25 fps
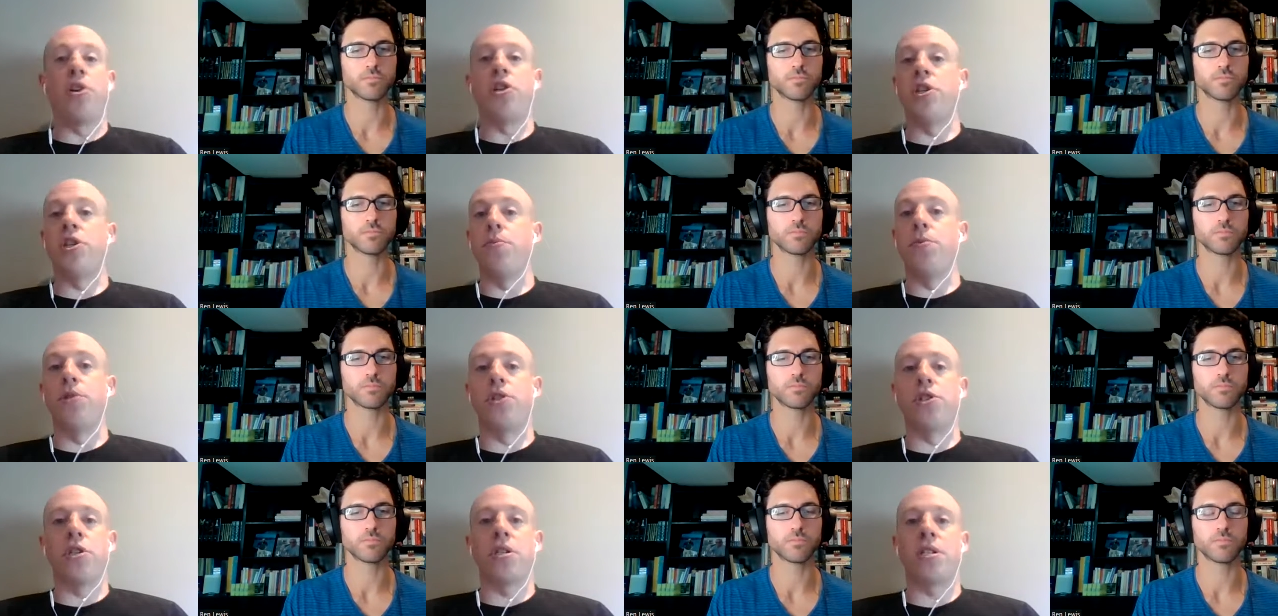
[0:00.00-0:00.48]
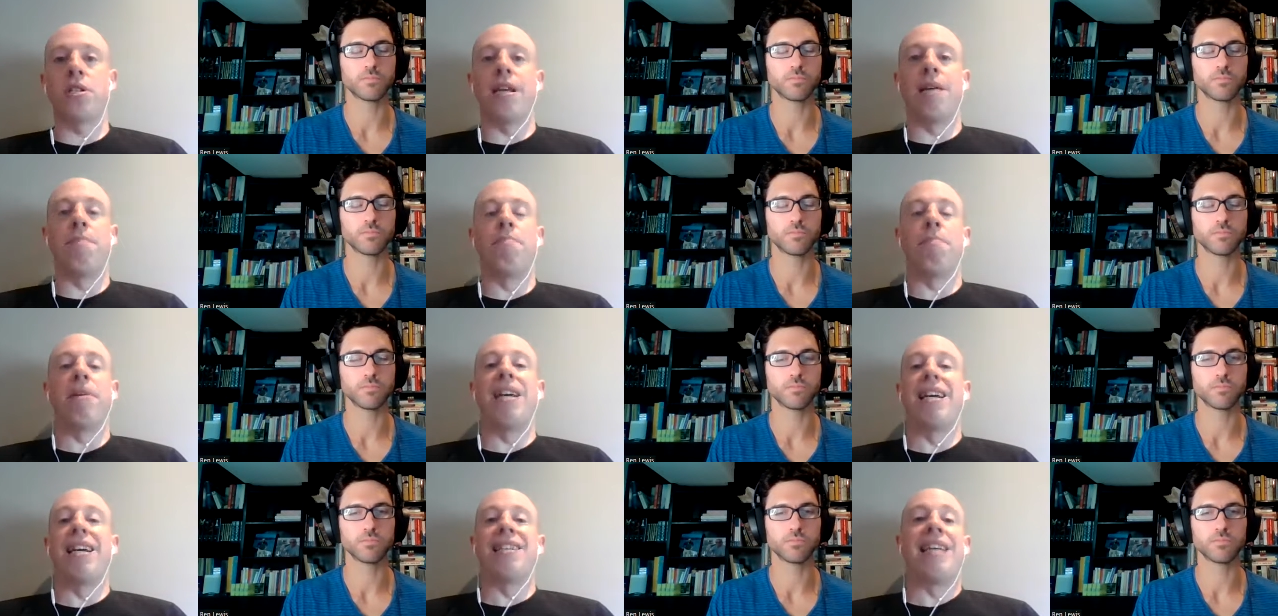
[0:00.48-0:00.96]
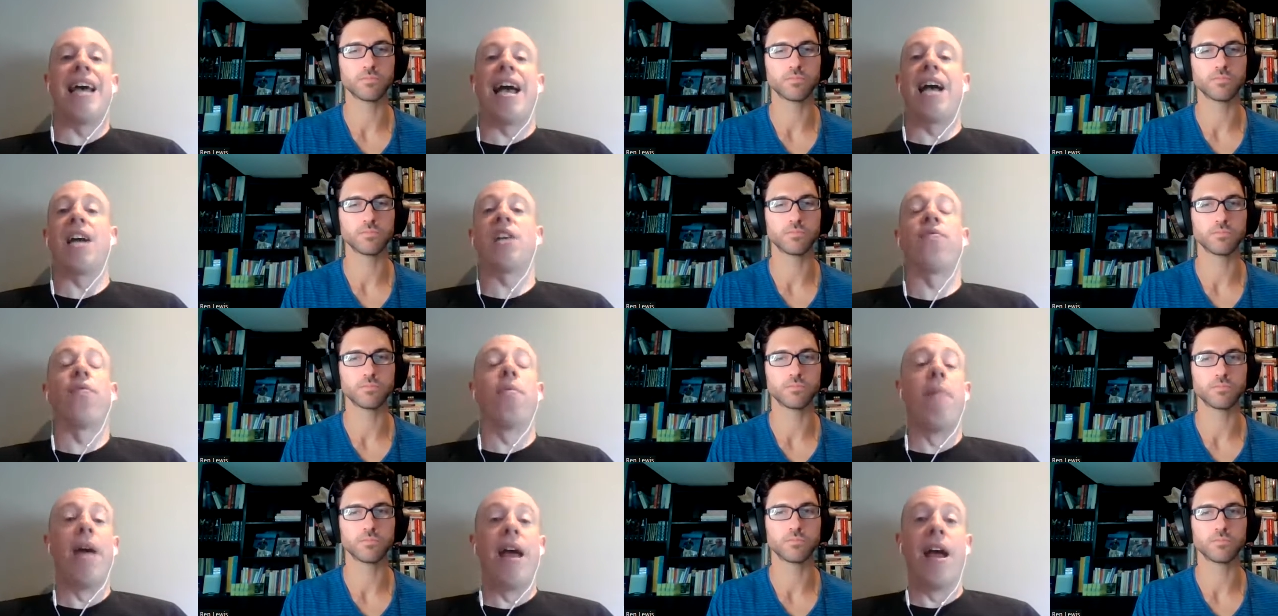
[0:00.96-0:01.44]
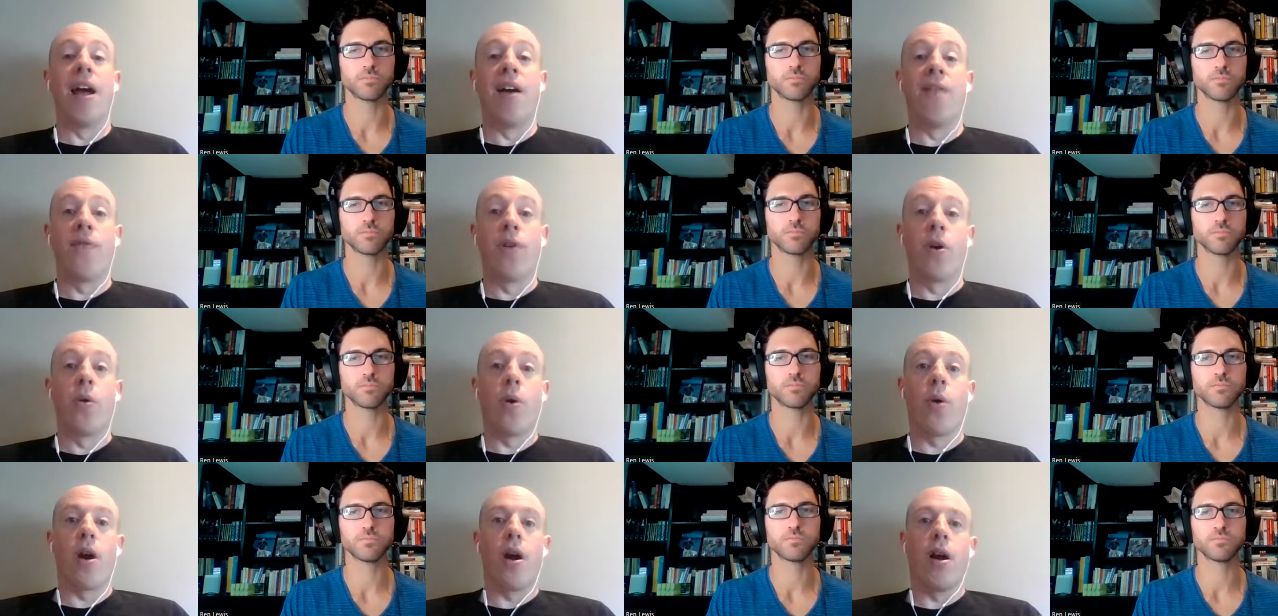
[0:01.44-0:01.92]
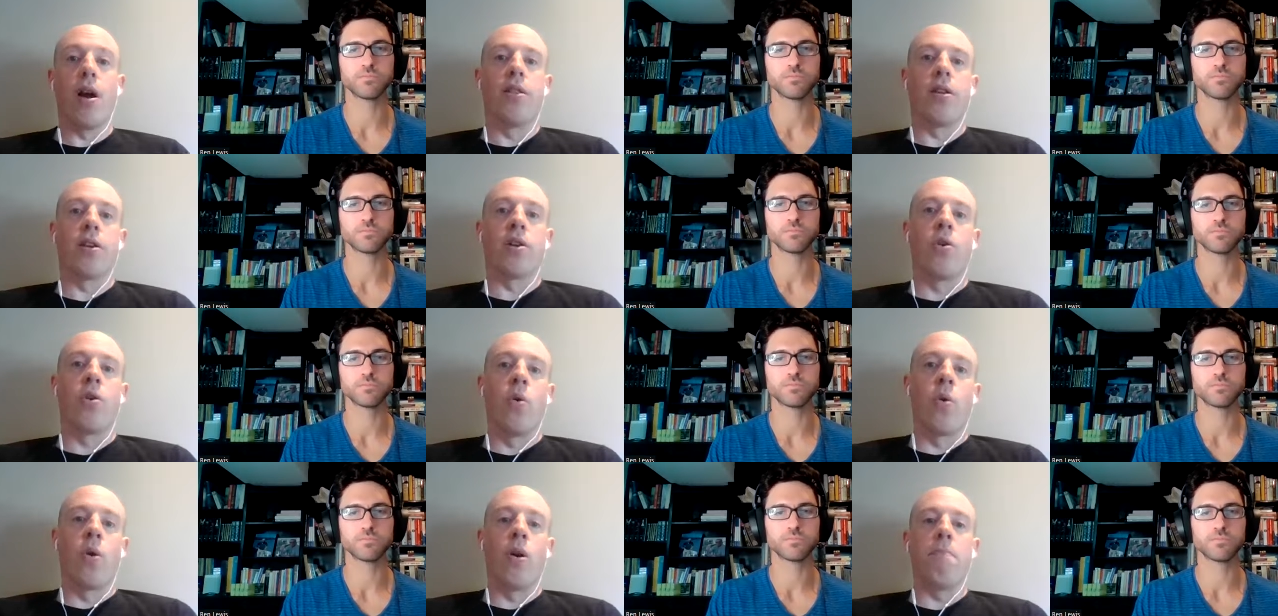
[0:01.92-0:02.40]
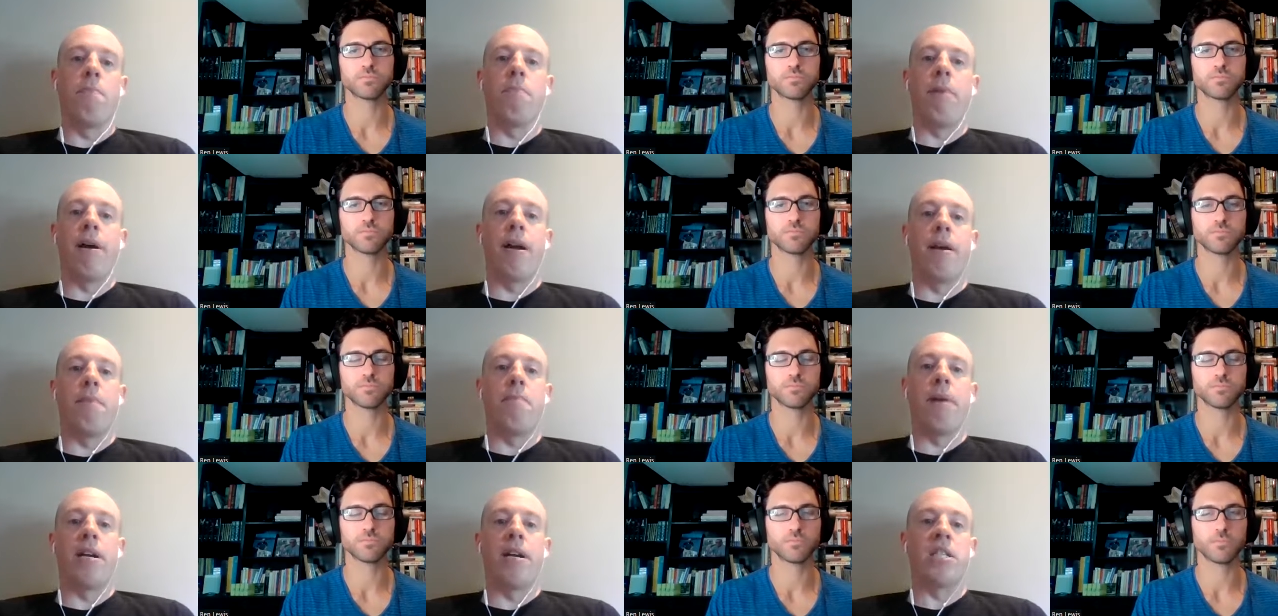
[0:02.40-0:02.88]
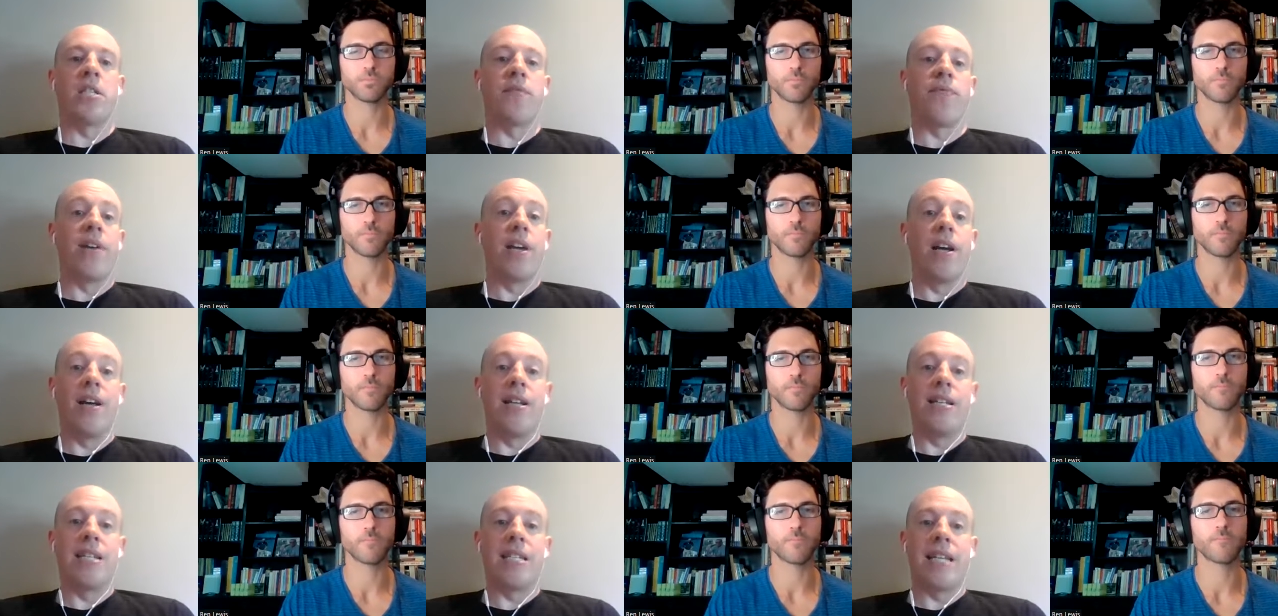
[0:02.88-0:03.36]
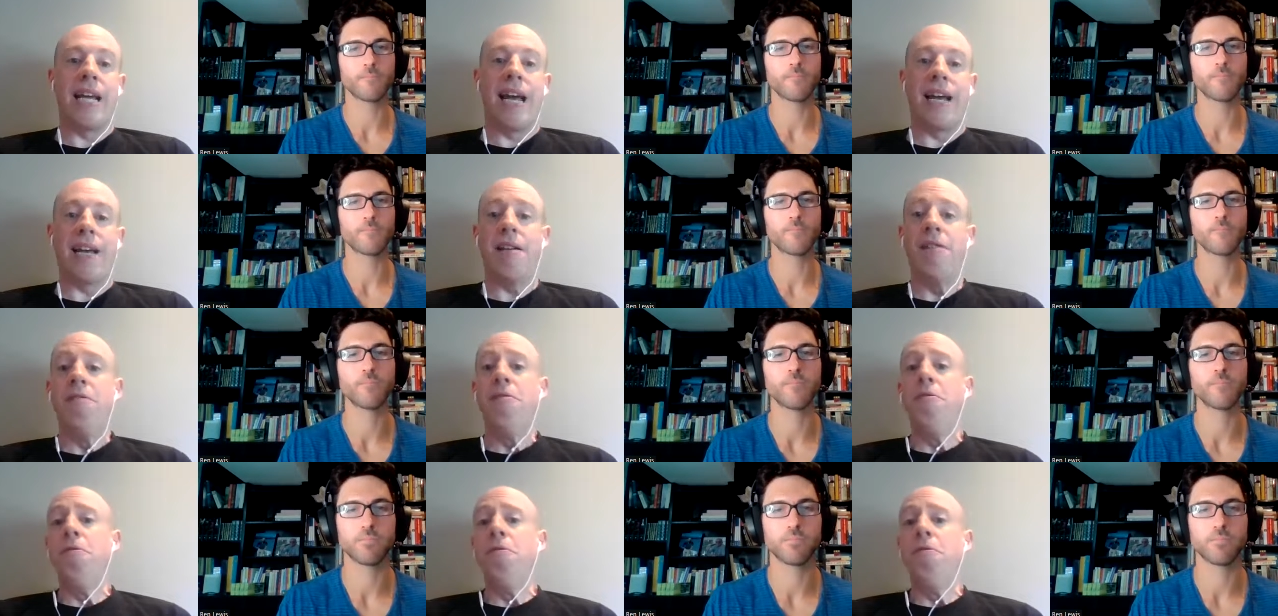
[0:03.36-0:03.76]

Speaker 1: she was just being attacked from everywhere on the court by by Swiatek,